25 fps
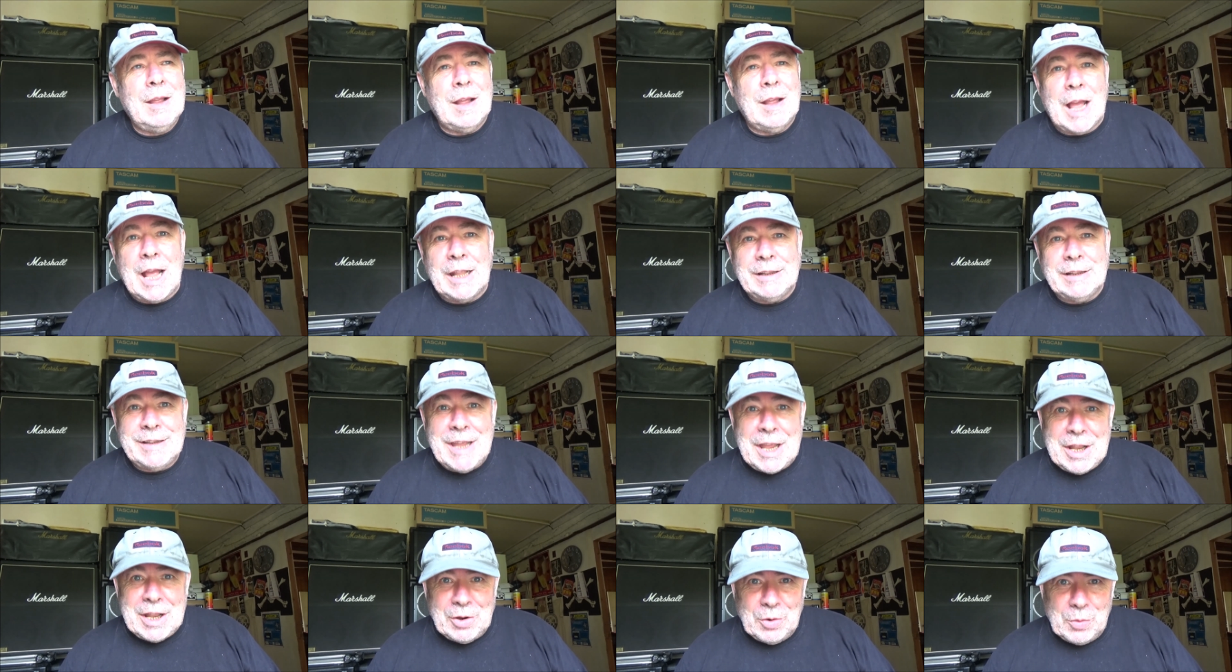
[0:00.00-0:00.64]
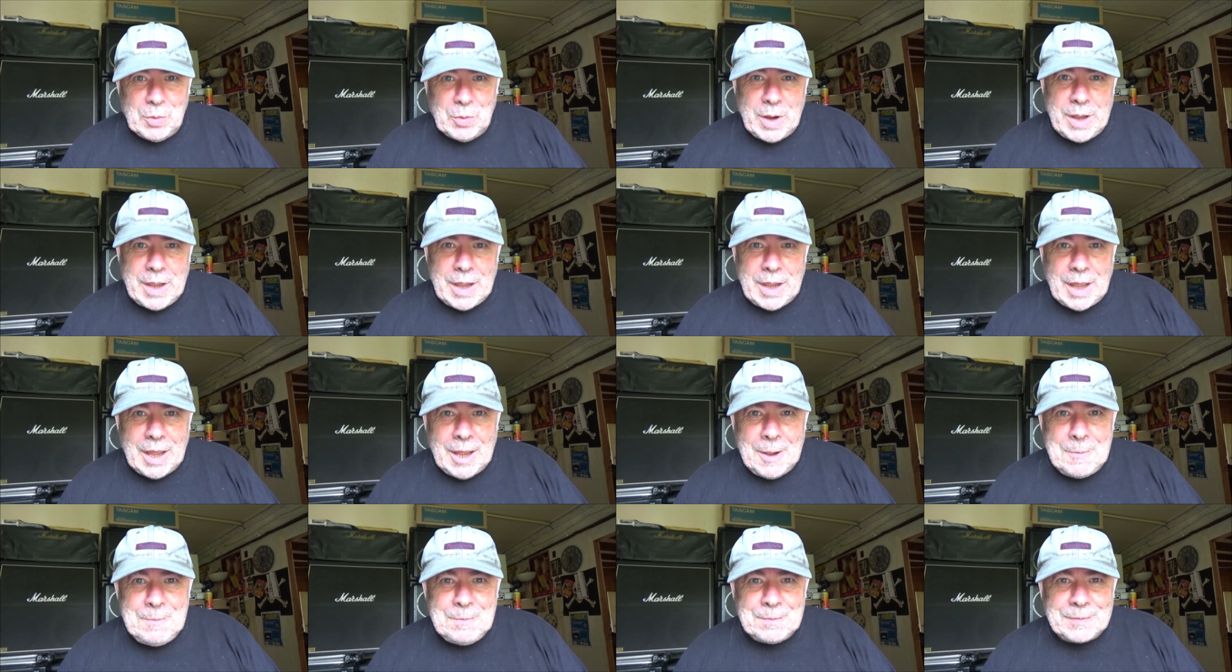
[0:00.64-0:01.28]
And then
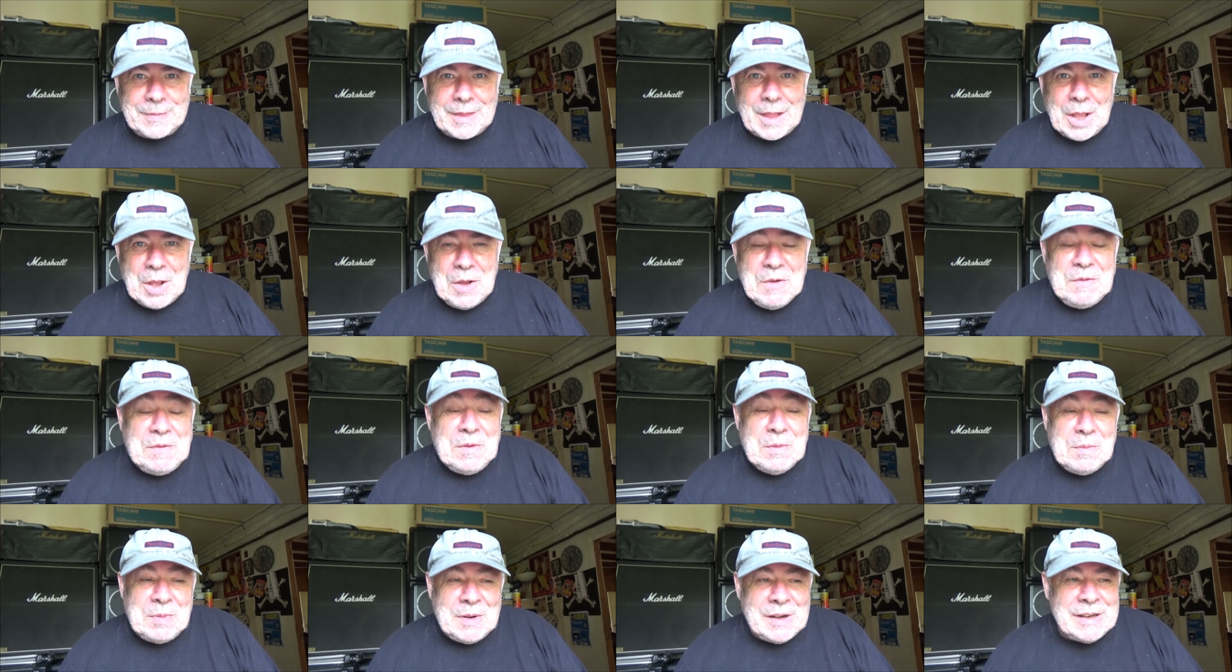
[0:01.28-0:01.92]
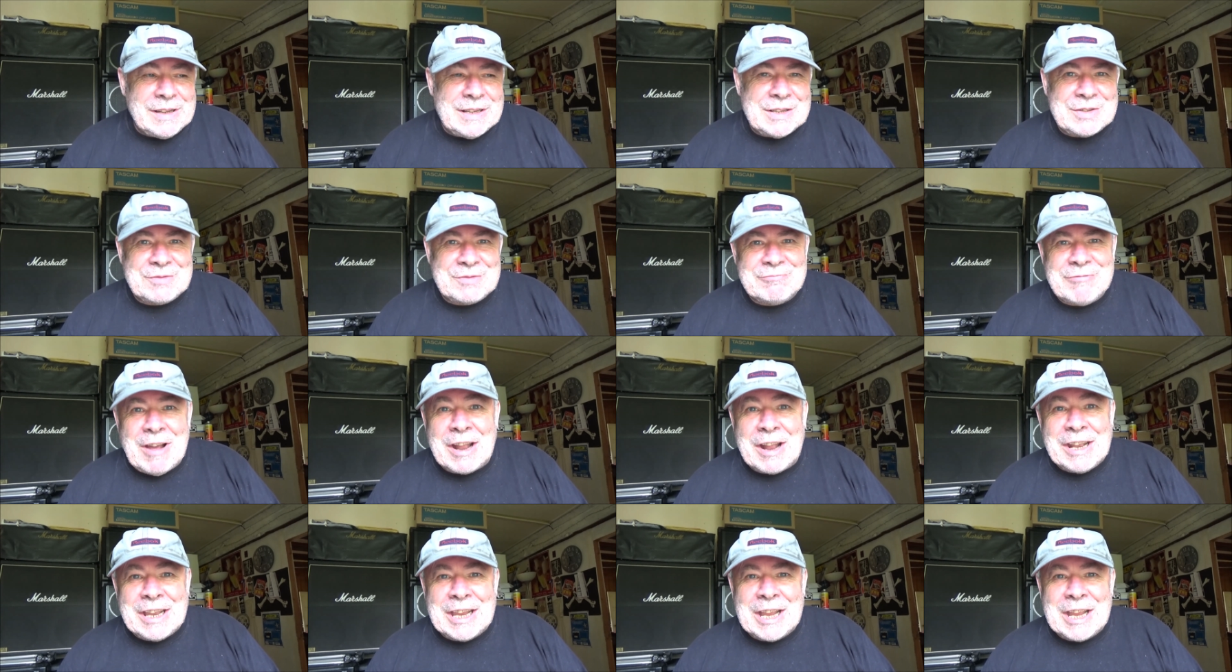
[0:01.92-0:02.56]
aware of the police
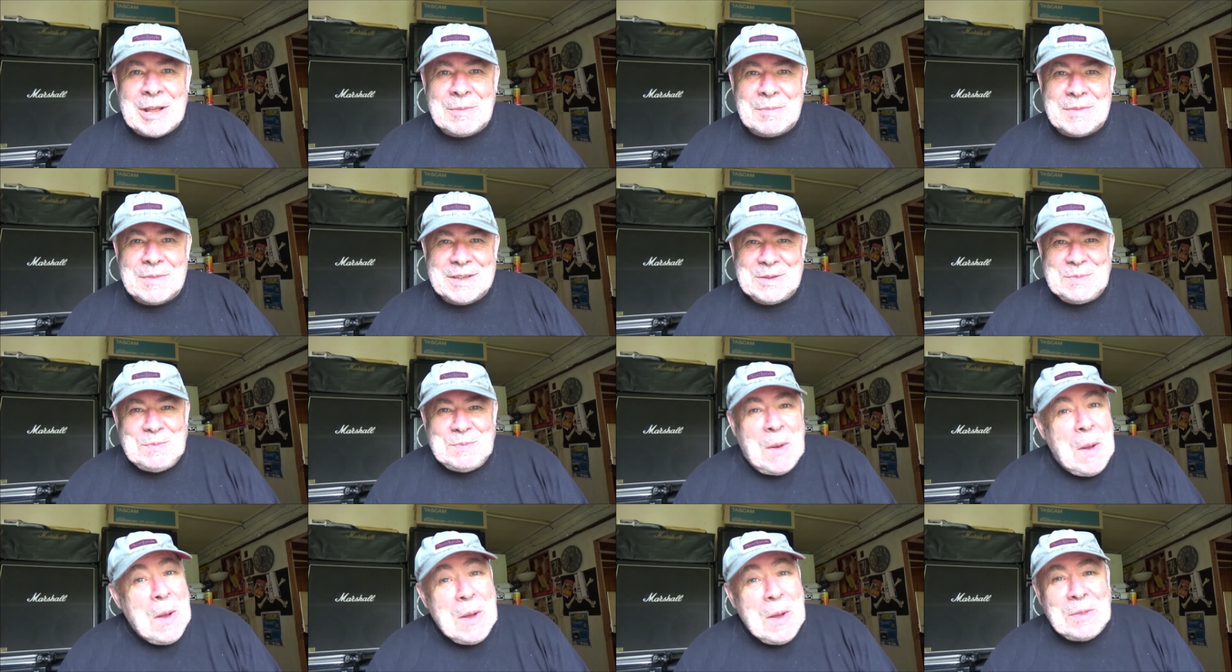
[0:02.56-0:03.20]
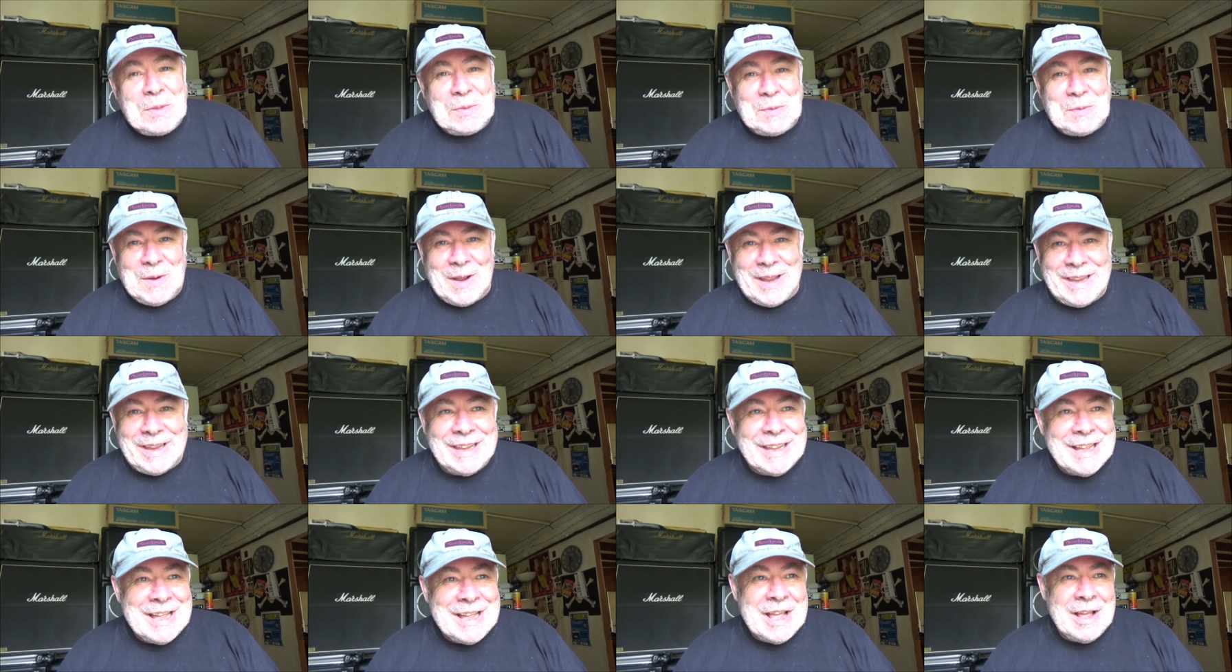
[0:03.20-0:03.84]
running up this
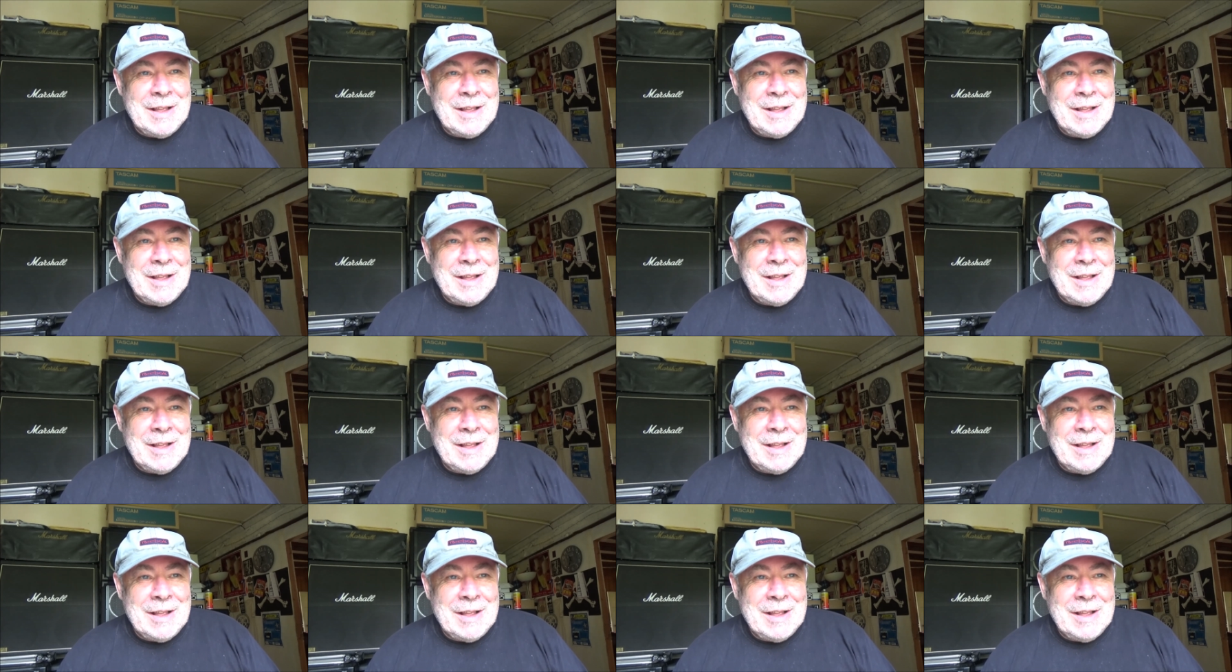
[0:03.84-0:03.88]
pathway.